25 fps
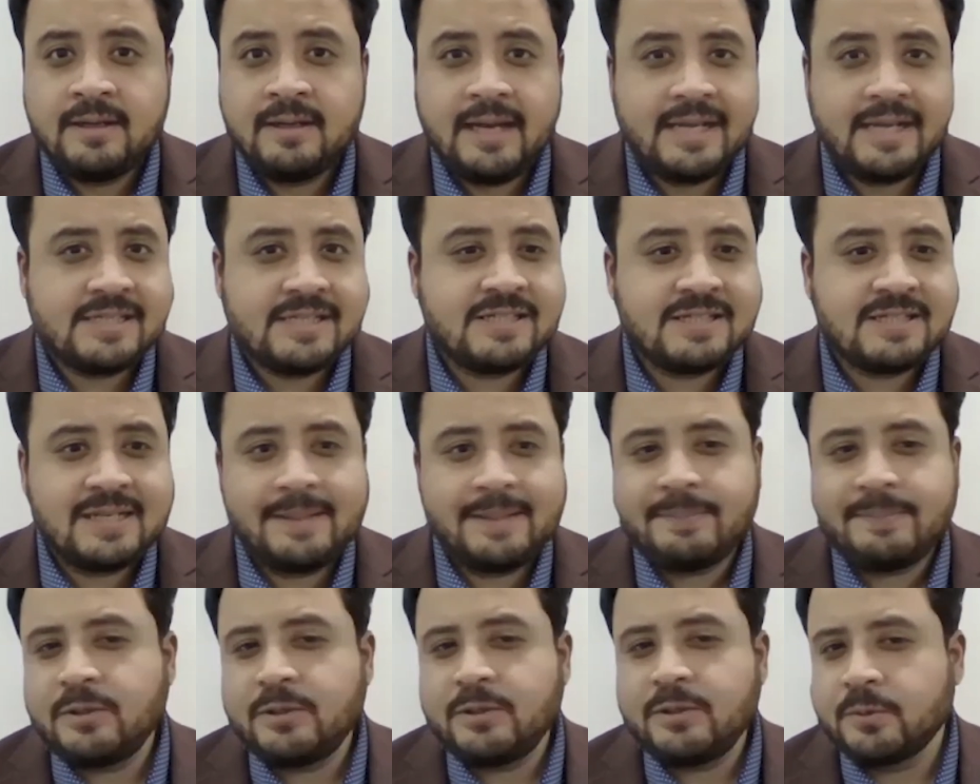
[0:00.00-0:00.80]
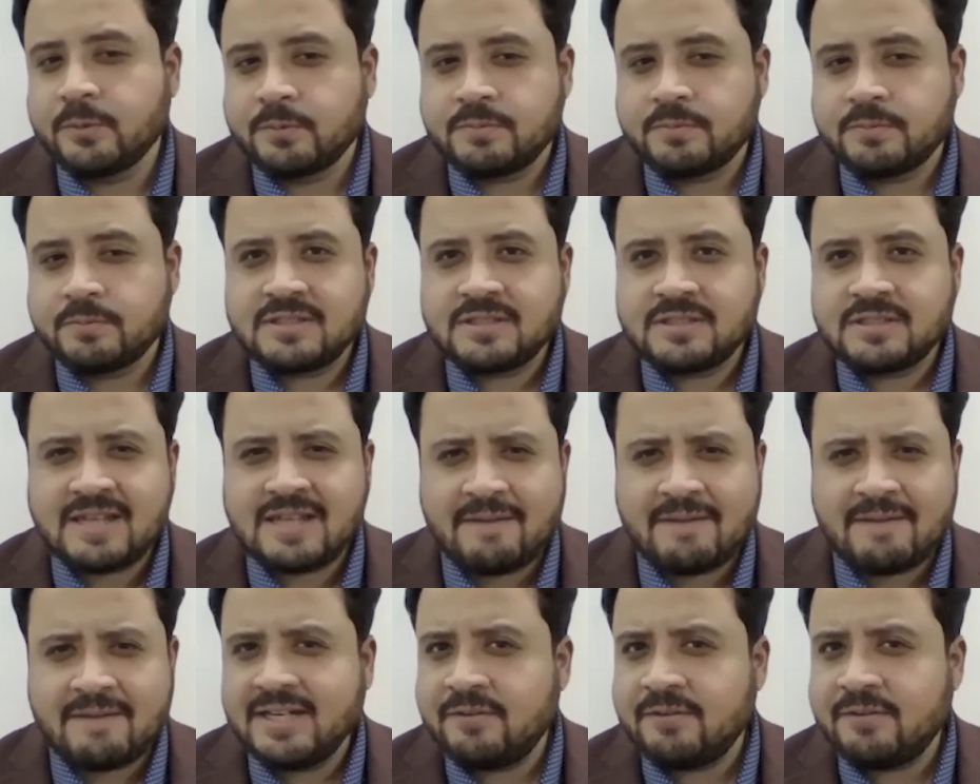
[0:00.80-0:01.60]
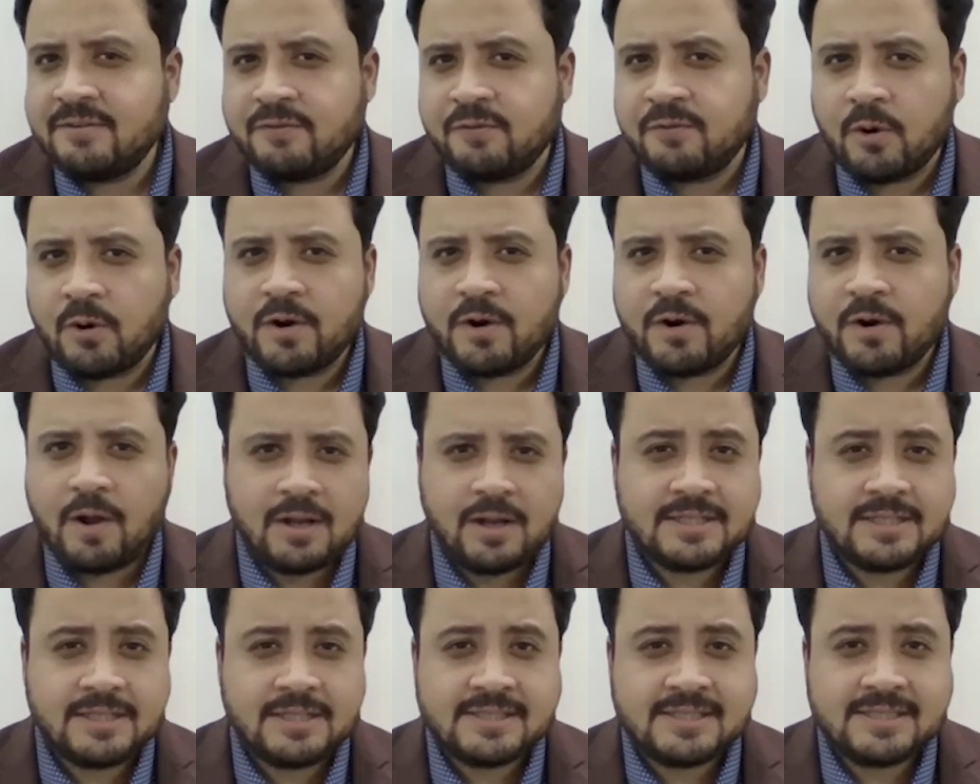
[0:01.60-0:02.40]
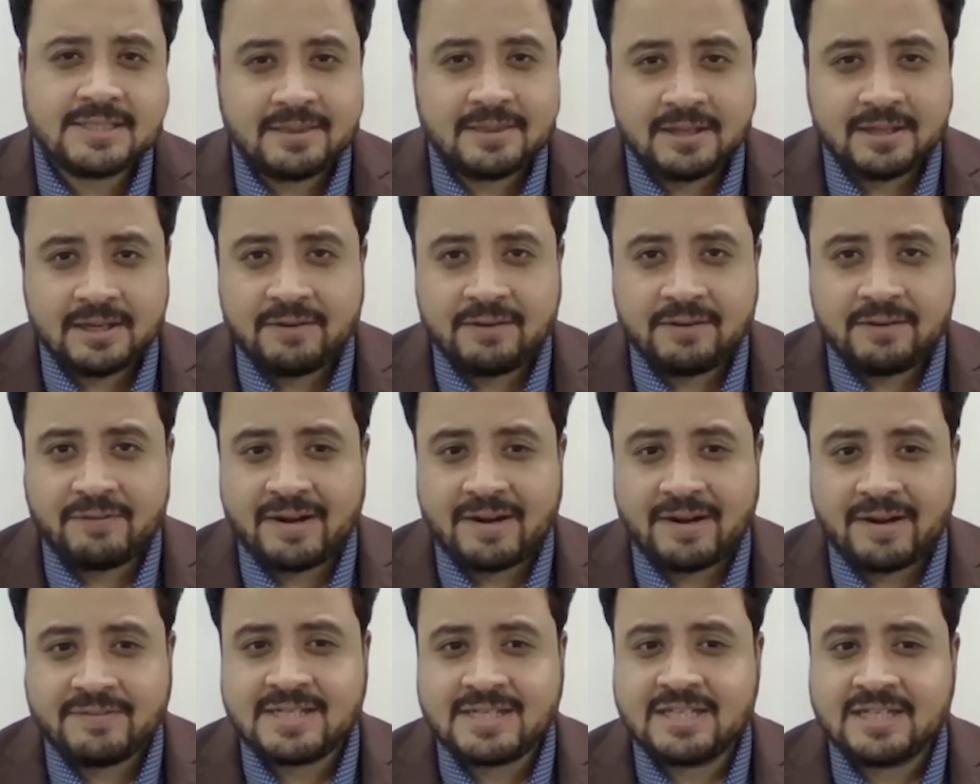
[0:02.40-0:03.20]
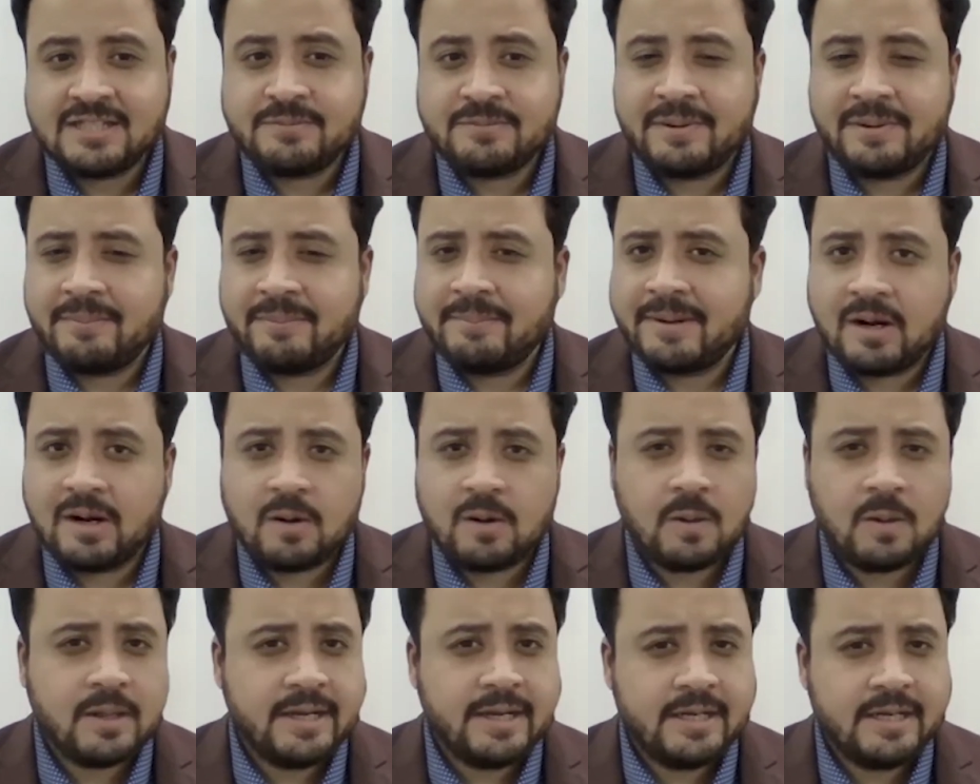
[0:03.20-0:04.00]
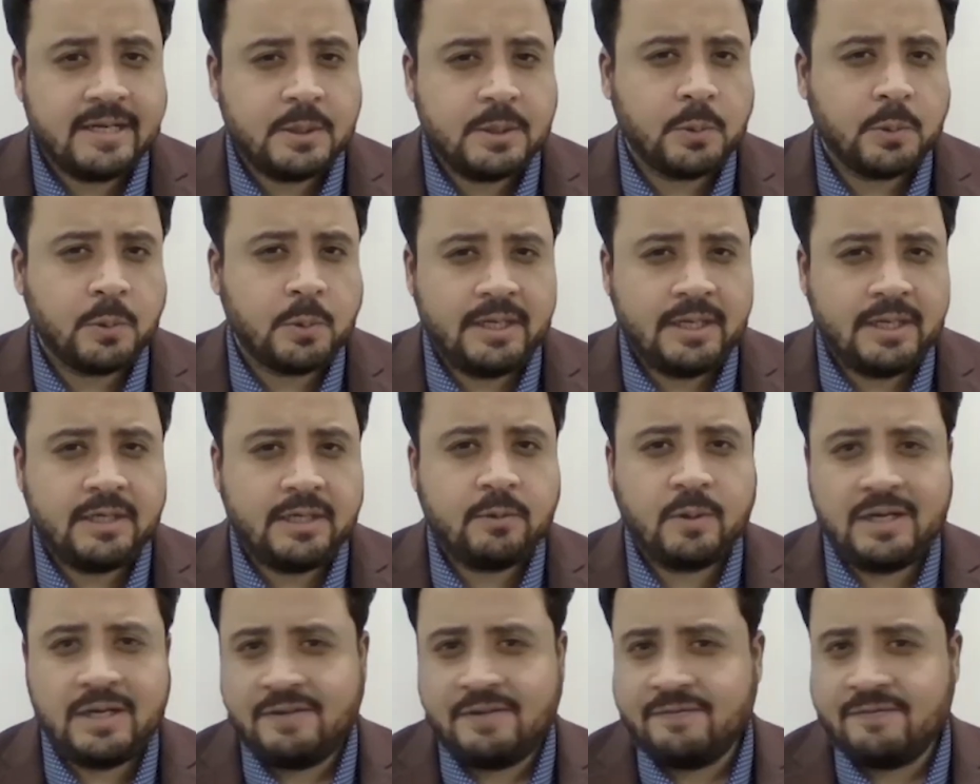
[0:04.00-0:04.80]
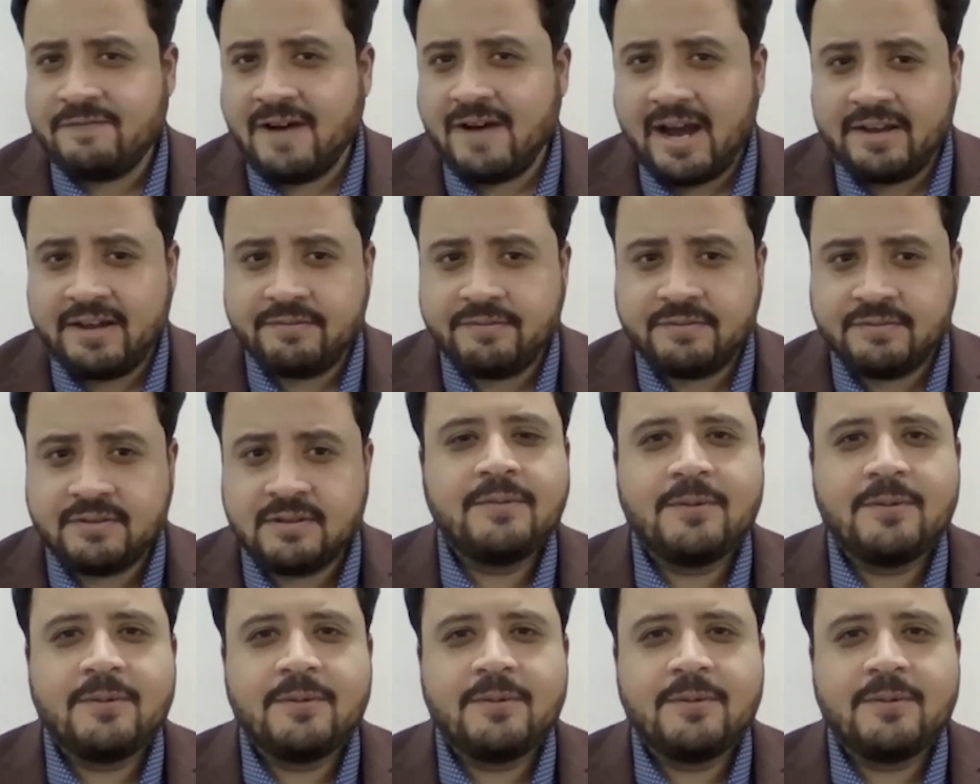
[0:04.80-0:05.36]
and slip to $74.35 per barrel in 2025.